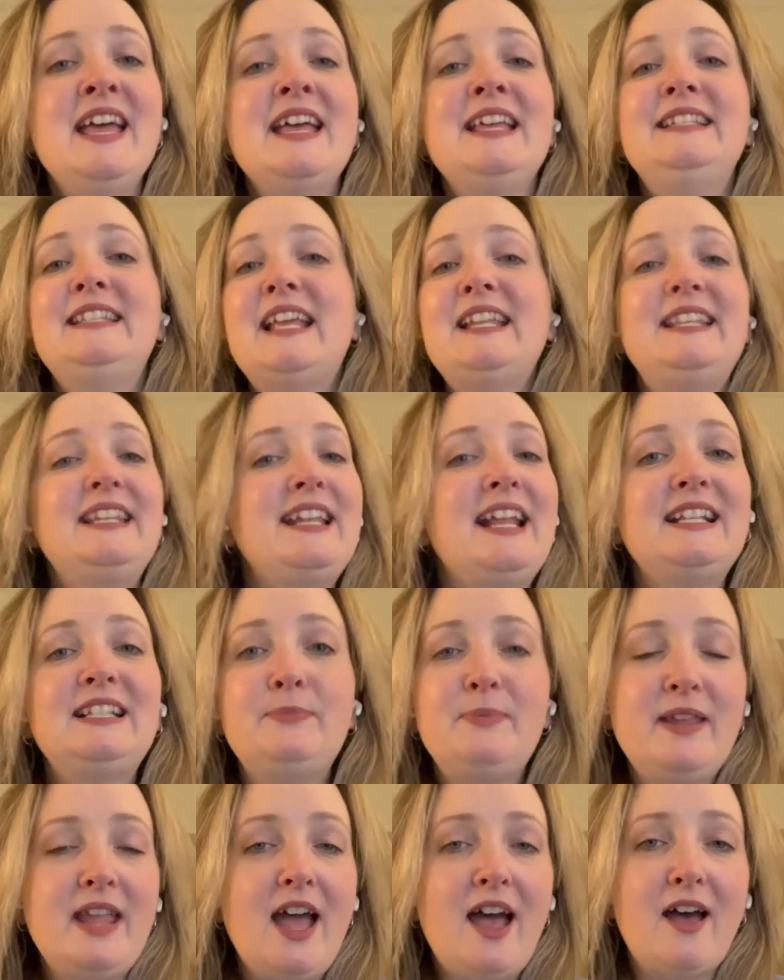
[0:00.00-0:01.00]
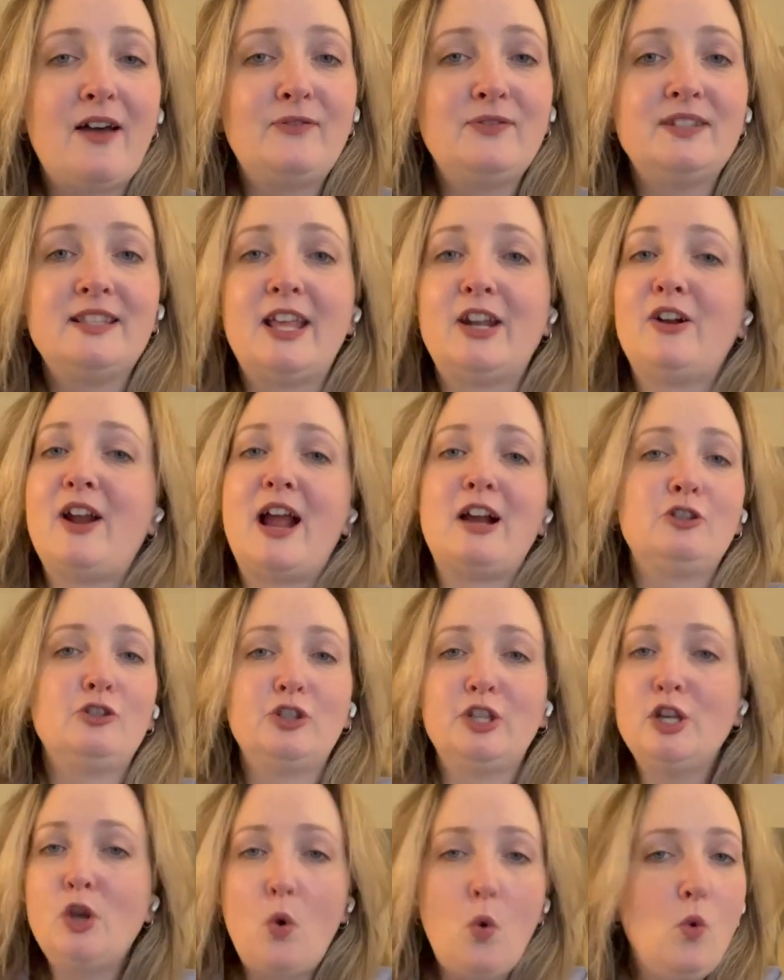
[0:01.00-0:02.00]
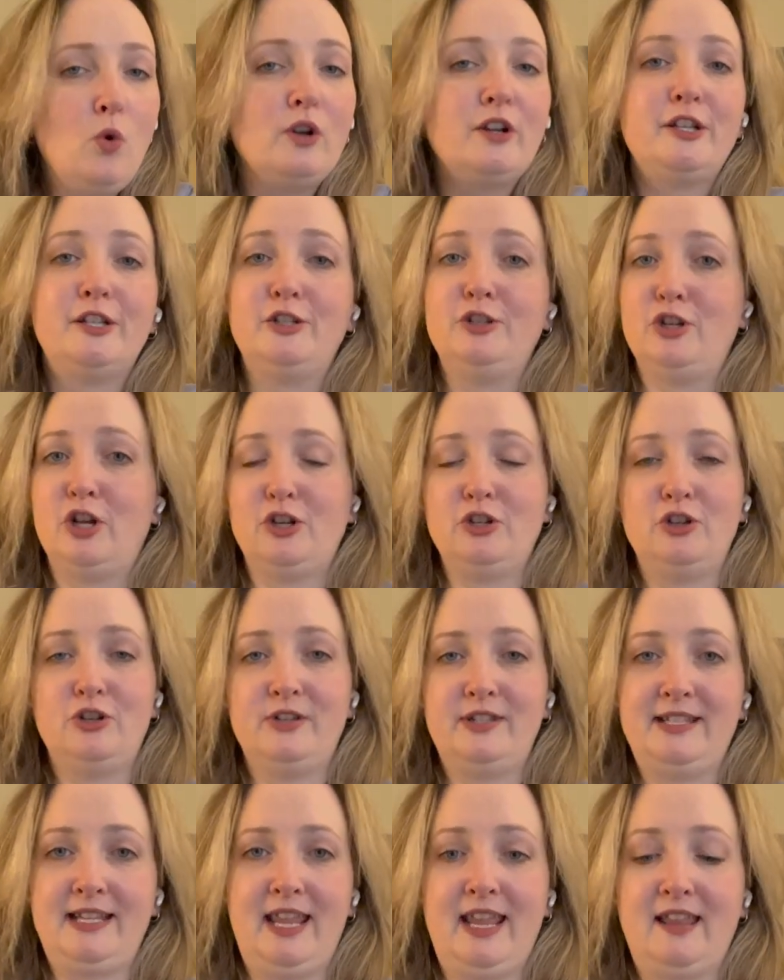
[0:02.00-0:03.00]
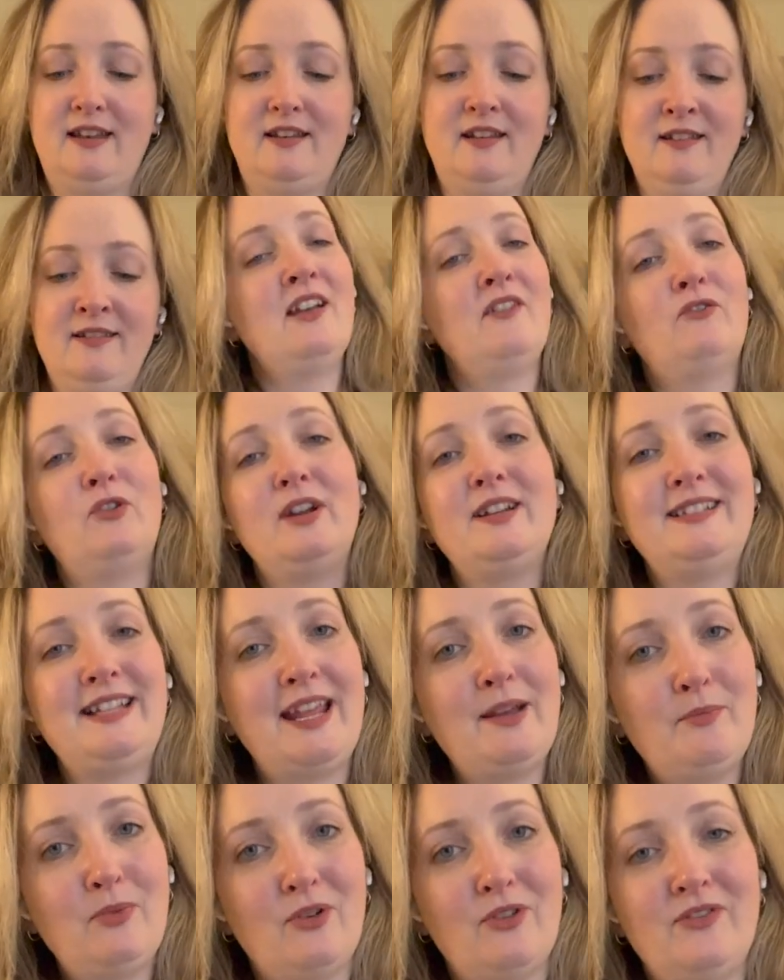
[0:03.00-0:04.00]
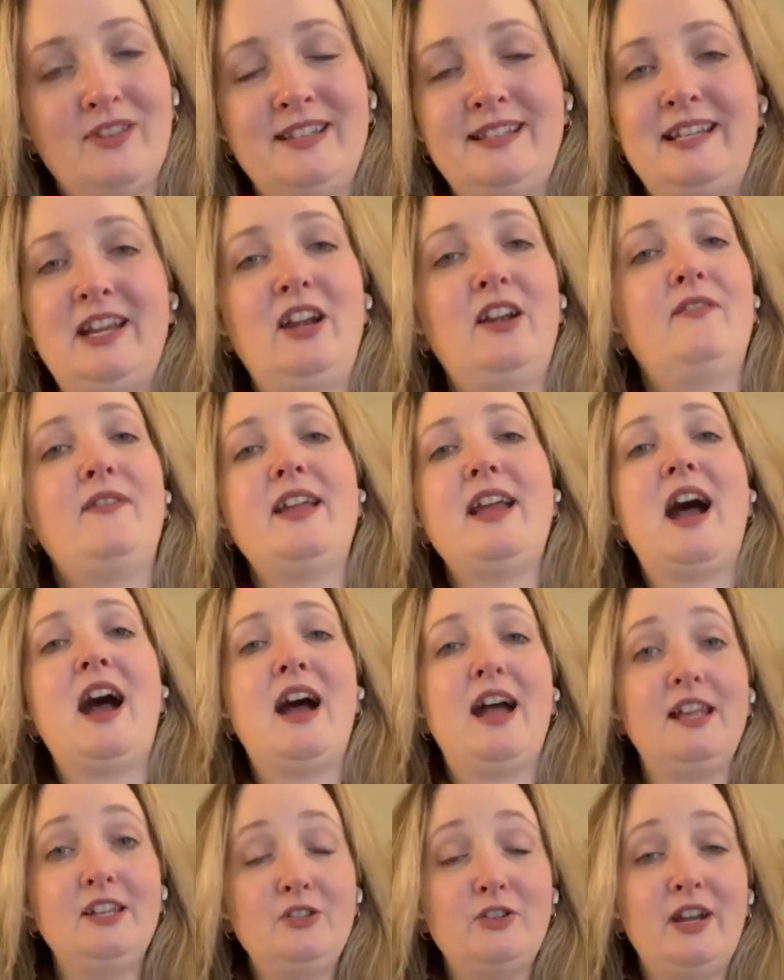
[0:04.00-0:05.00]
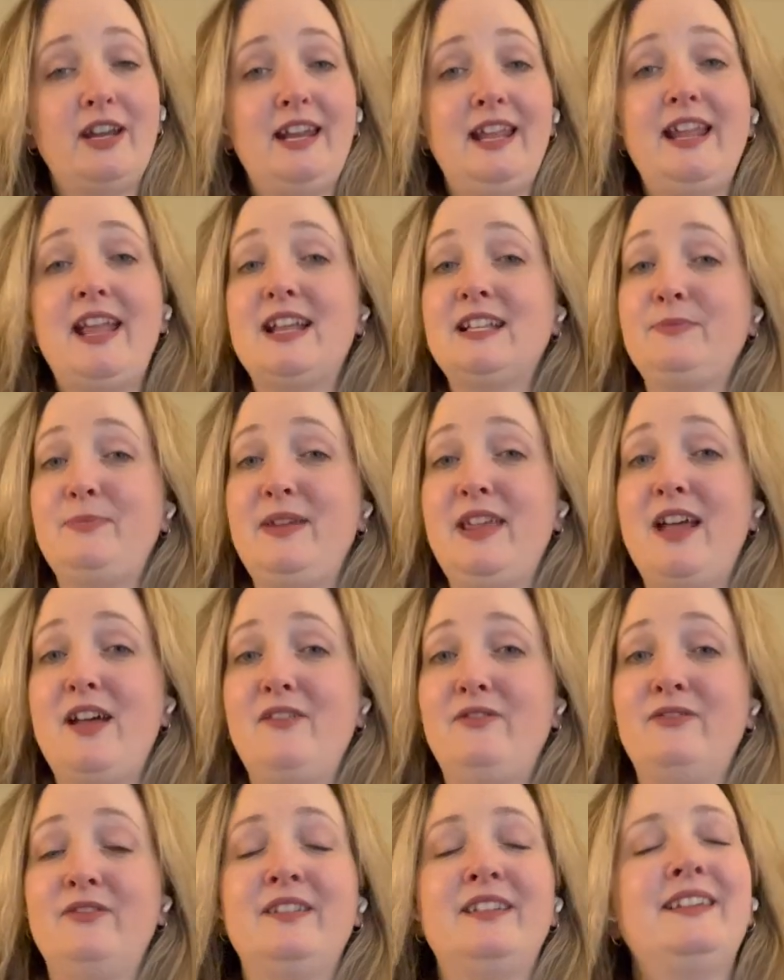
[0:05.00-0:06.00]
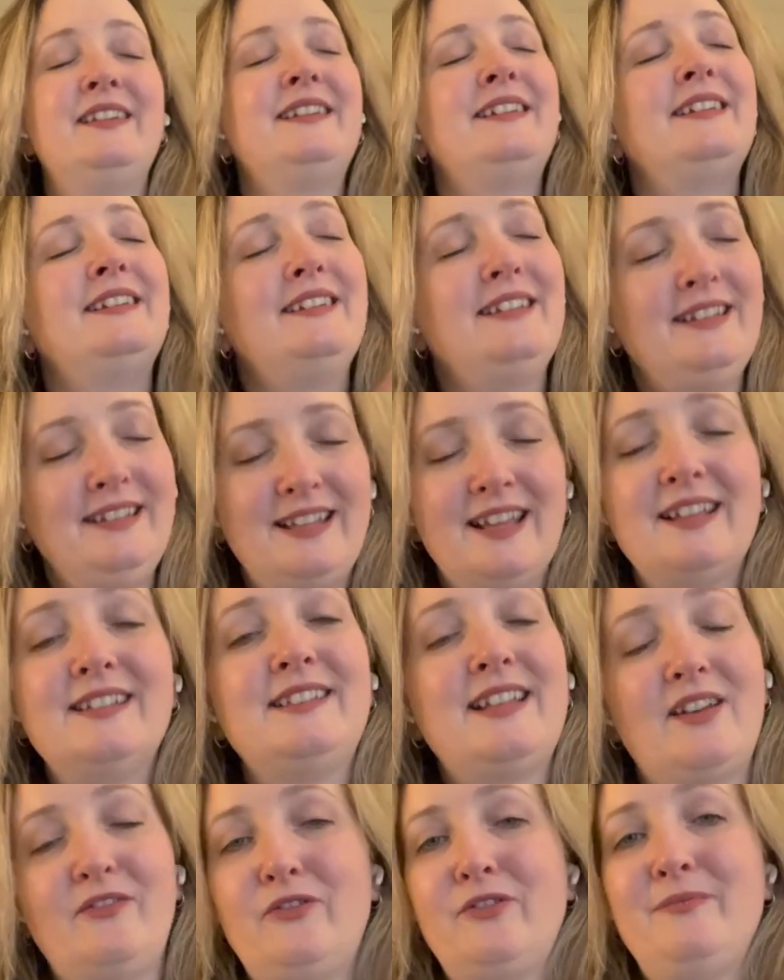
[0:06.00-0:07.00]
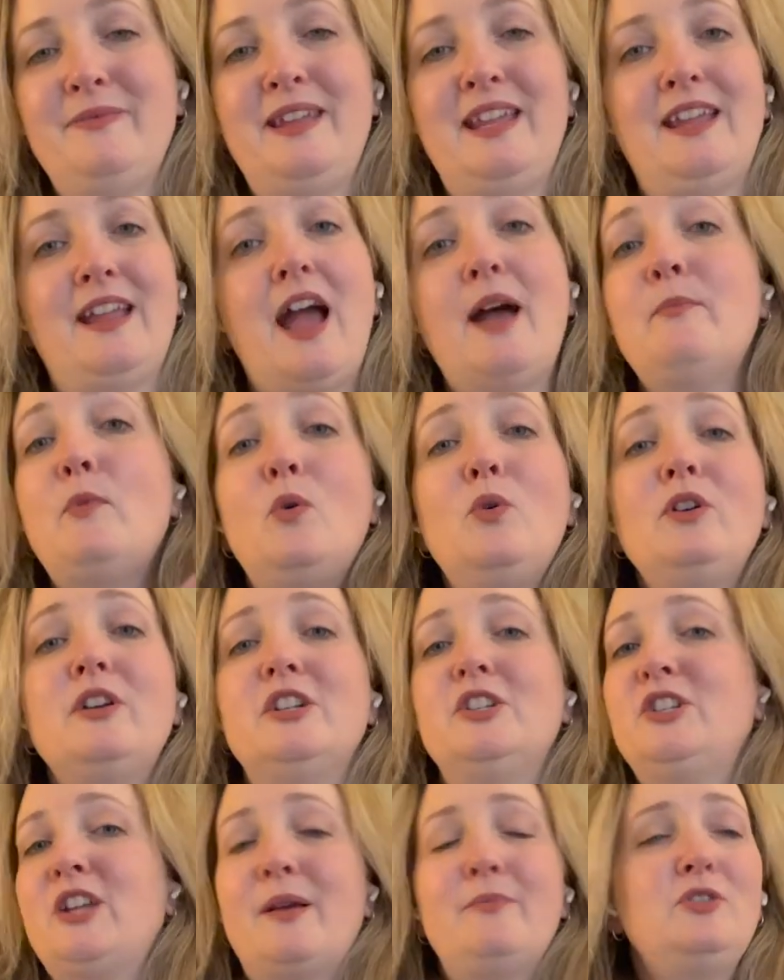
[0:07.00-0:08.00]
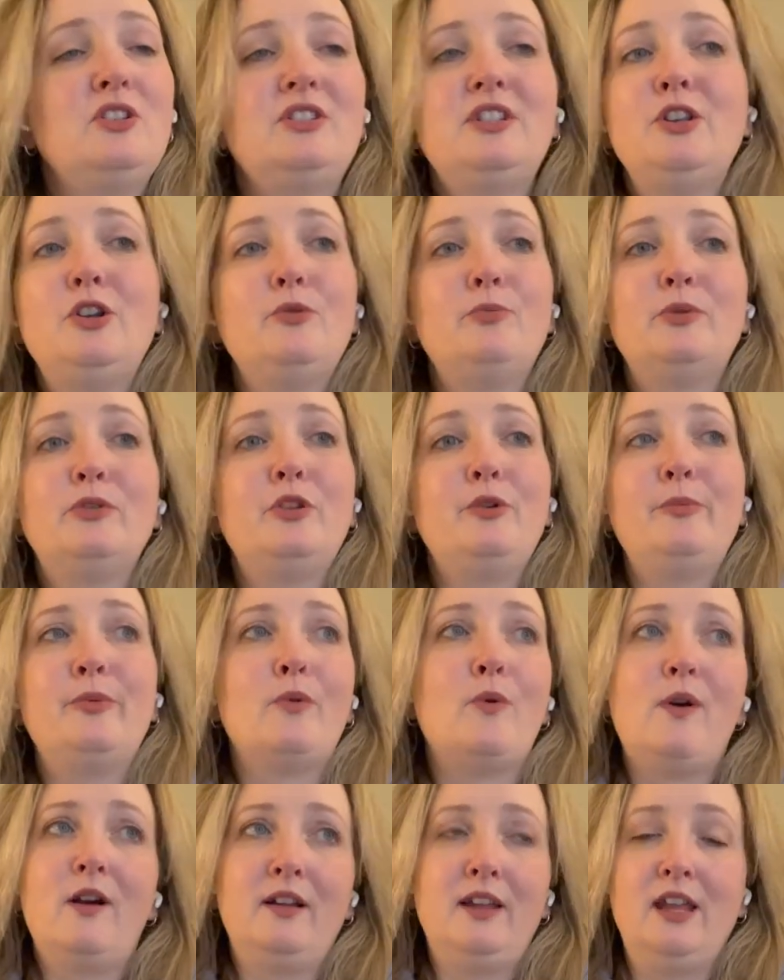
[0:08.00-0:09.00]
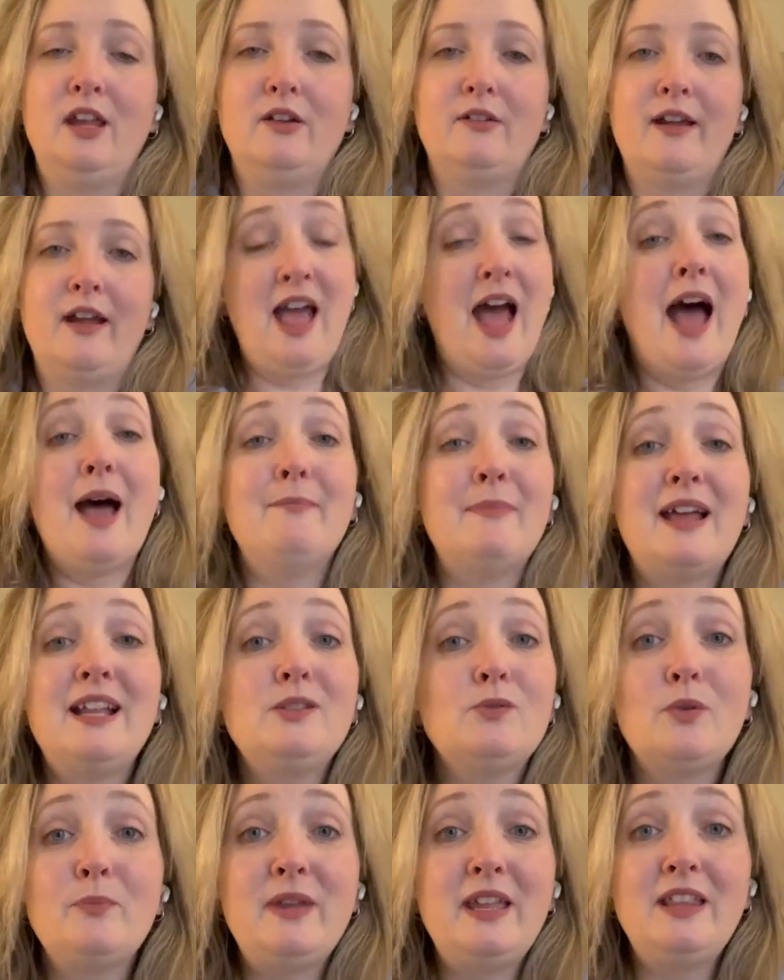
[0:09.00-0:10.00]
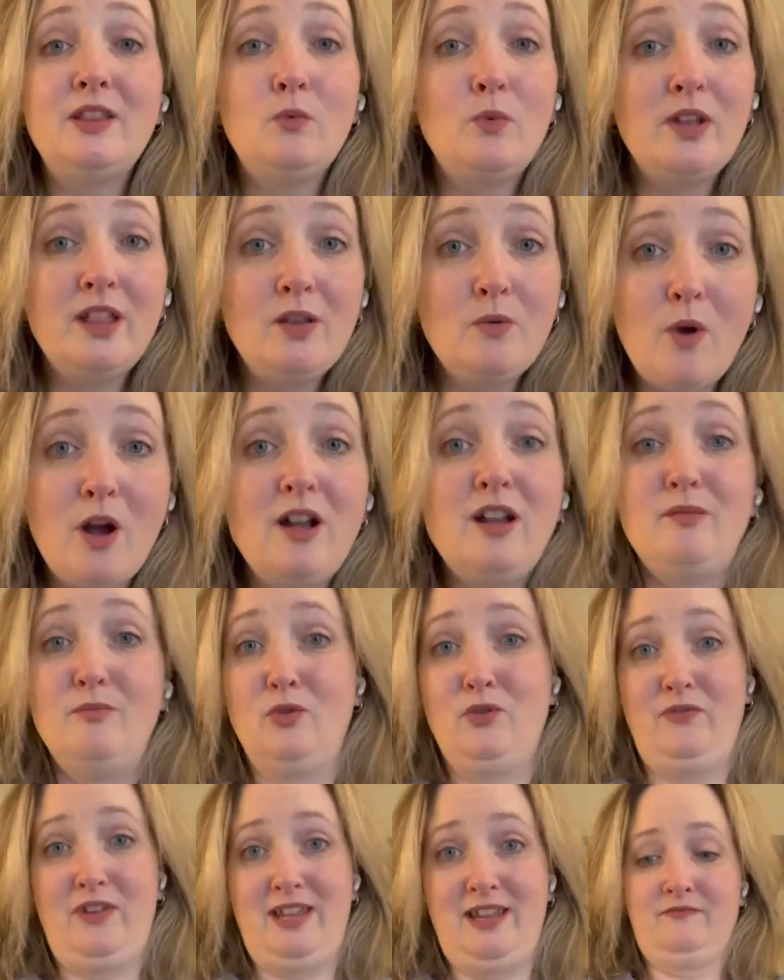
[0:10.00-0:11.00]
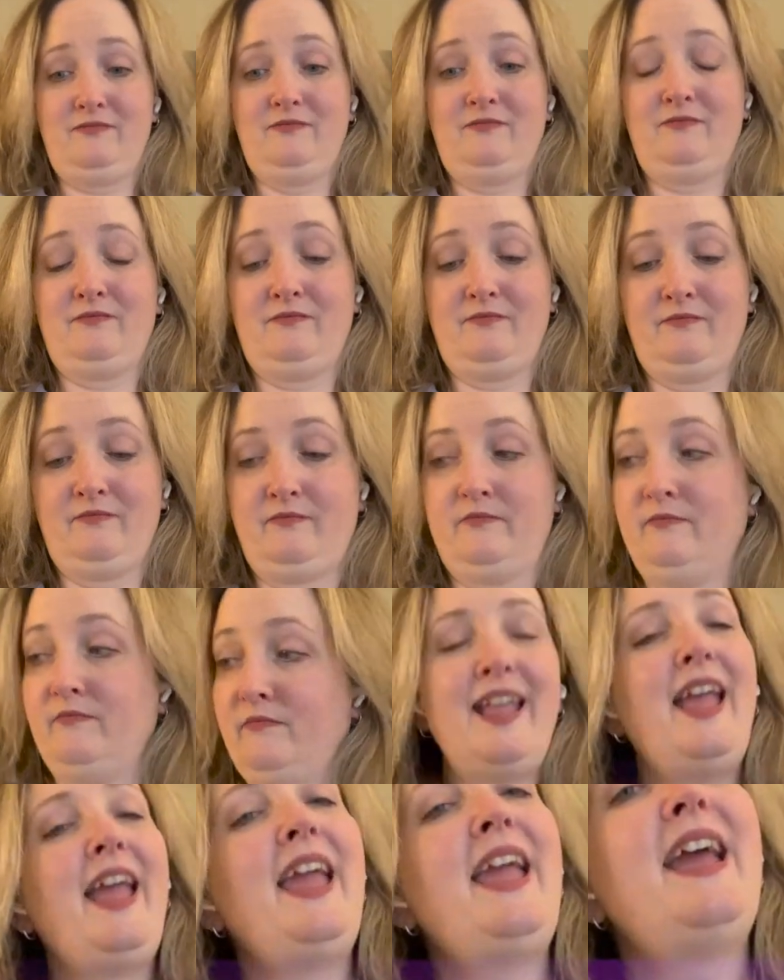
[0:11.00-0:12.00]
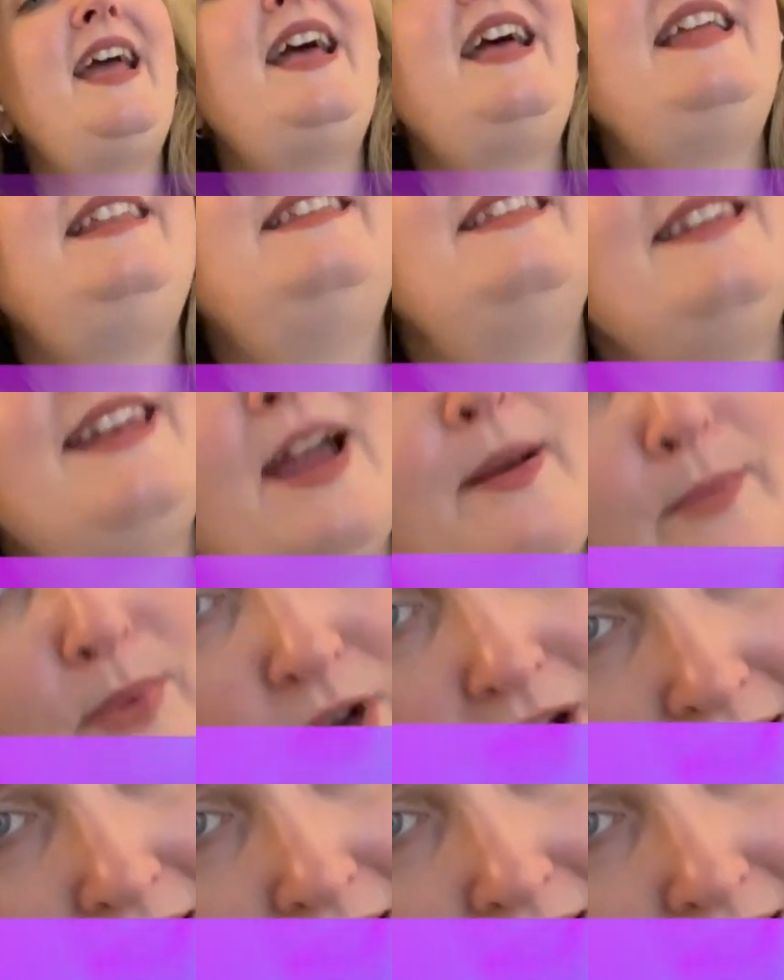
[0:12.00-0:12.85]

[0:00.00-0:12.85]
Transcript: Tinted SPFs that are actually orange on your skin. For example, the CeraVe Hydrating SPF does that for me. I'm orange. I'm just an Oompa Loompa walking around. I might as well be in the Willy Wonka movie. And number